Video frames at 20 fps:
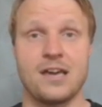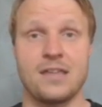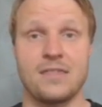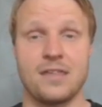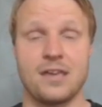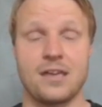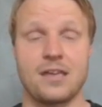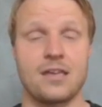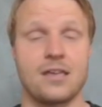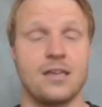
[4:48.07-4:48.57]
I
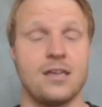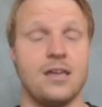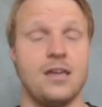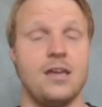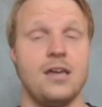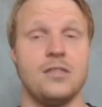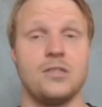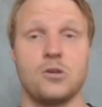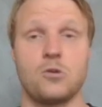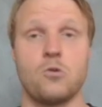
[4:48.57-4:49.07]
think
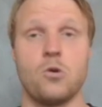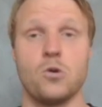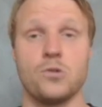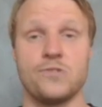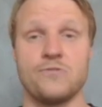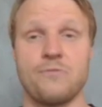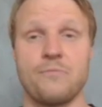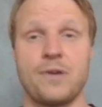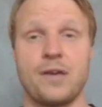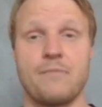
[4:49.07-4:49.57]
the quotes
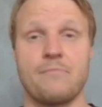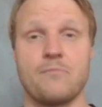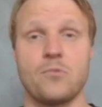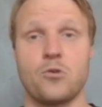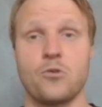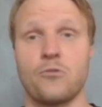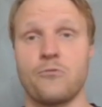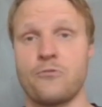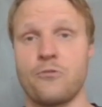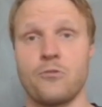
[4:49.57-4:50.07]
from him,
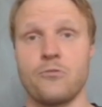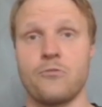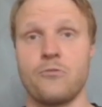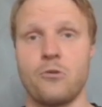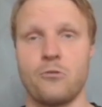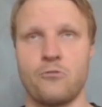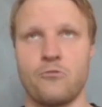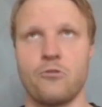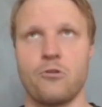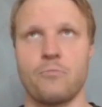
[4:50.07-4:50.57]
or
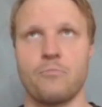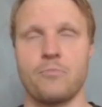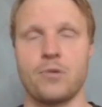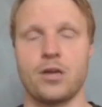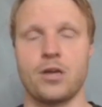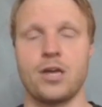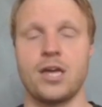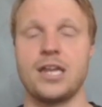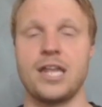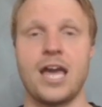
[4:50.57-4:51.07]
from
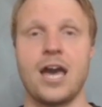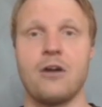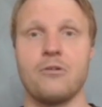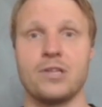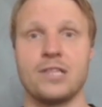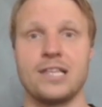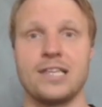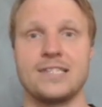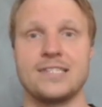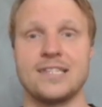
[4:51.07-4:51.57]
Eddie Howe
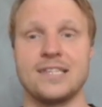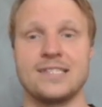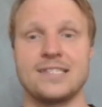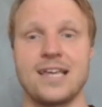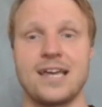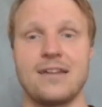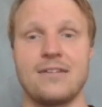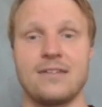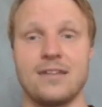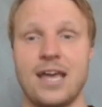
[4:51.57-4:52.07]
at least, is
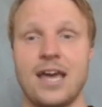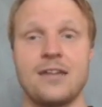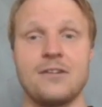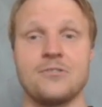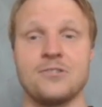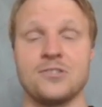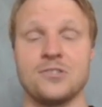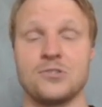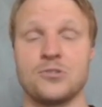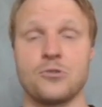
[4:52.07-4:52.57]
that
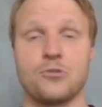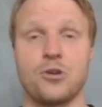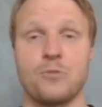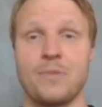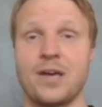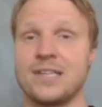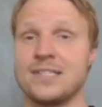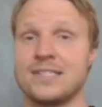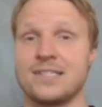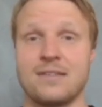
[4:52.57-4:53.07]
Anderson showed up
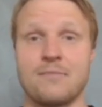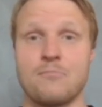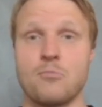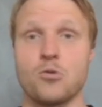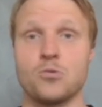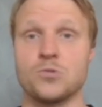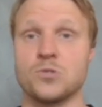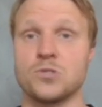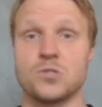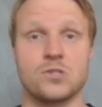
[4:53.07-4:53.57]
as the
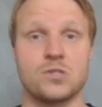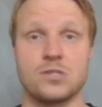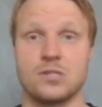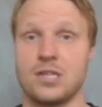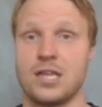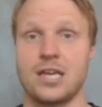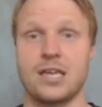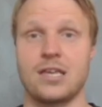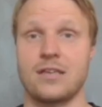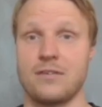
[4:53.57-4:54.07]
most
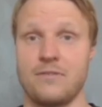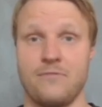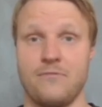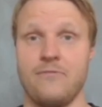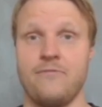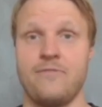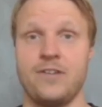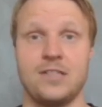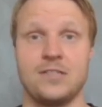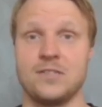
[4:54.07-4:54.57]
like
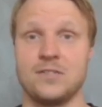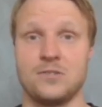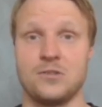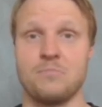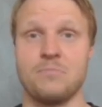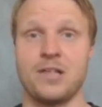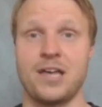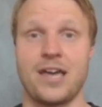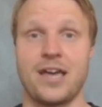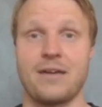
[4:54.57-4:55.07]
fit to
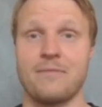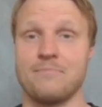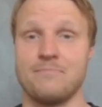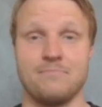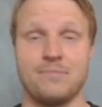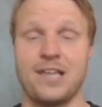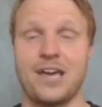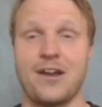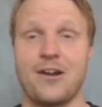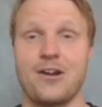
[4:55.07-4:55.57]
play
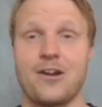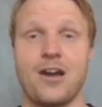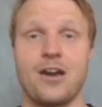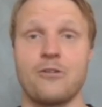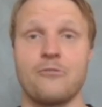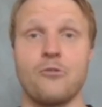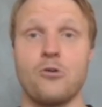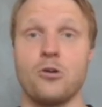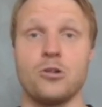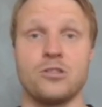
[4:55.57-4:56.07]
player out
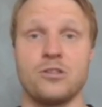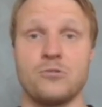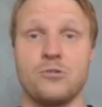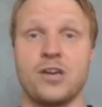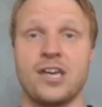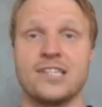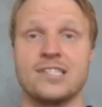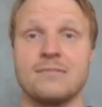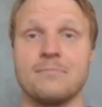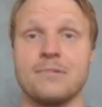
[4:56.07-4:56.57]
of all the
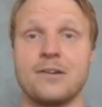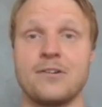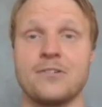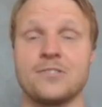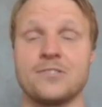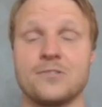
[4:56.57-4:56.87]
Newcastle players.